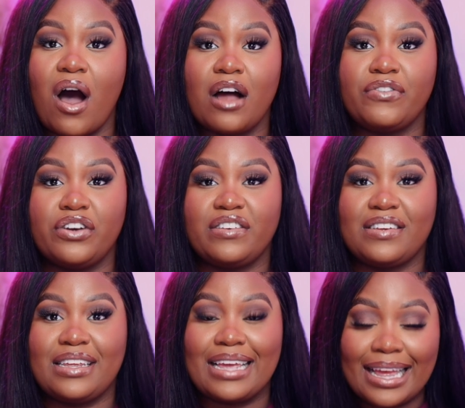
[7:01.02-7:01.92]
off your
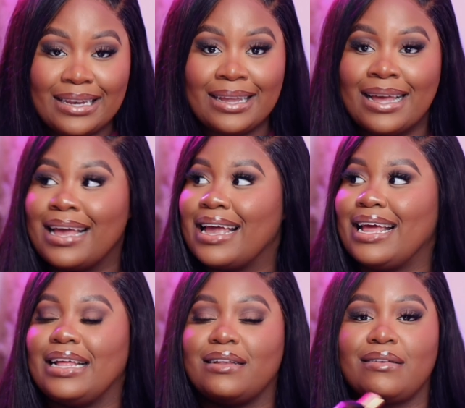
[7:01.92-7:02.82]
skin,
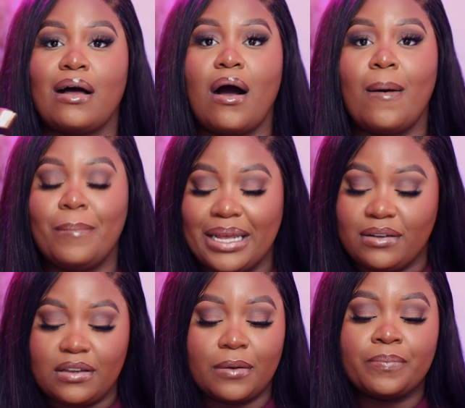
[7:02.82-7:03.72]
it is
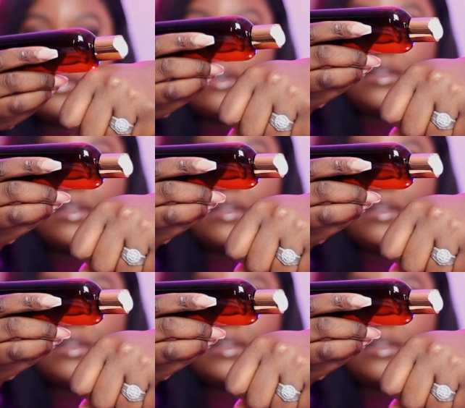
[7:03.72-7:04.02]
amazing. So